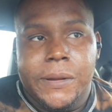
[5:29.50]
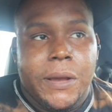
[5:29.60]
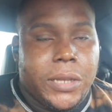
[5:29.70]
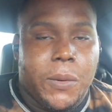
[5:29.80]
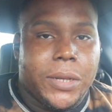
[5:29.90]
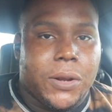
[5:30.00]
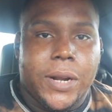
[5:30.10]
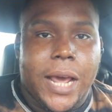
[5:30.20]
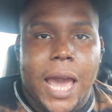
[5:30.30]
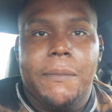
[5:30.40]
So what's
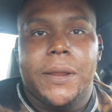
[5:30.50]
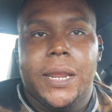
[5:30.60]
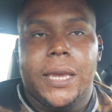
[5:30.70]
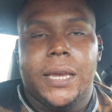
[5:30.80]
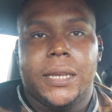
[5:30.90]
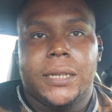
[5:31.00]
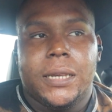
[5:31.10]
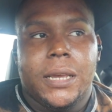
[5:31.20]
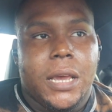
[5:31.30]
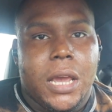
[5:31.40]
going to happen is
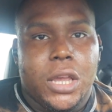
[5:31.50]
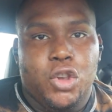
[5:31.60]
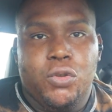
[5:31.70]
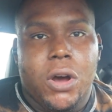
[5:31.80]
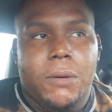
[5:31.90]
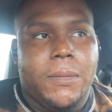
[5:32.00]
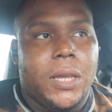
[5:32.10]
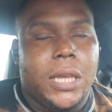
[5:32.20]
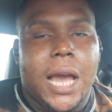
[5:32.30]
y'all gonna